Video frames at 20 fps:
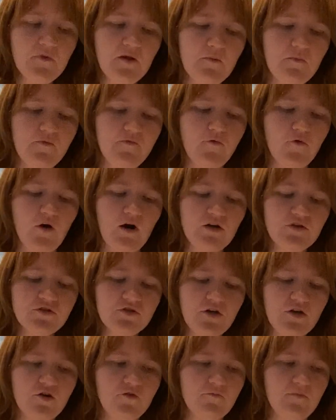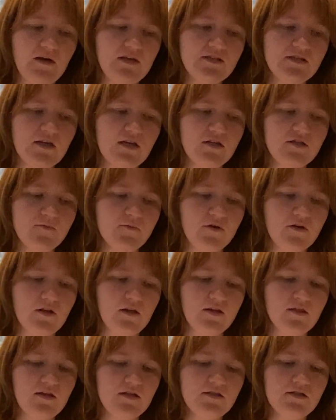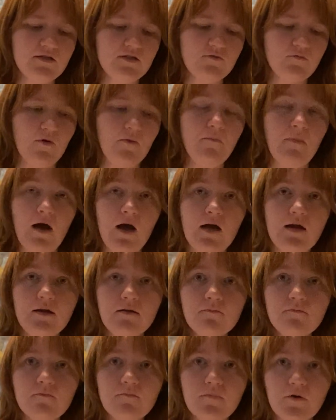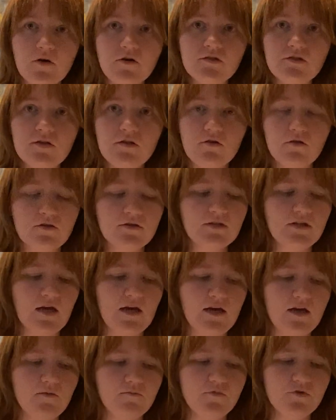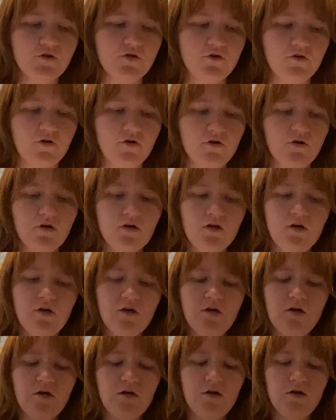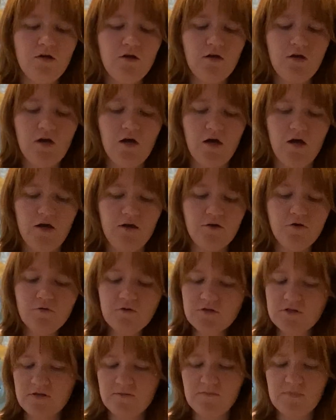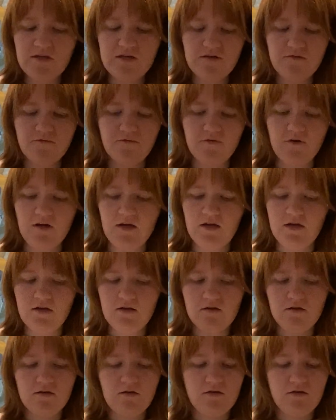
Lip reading: before I'll show you my sketchbook, like this is what mine personally looks like. I'm sure yours can be different.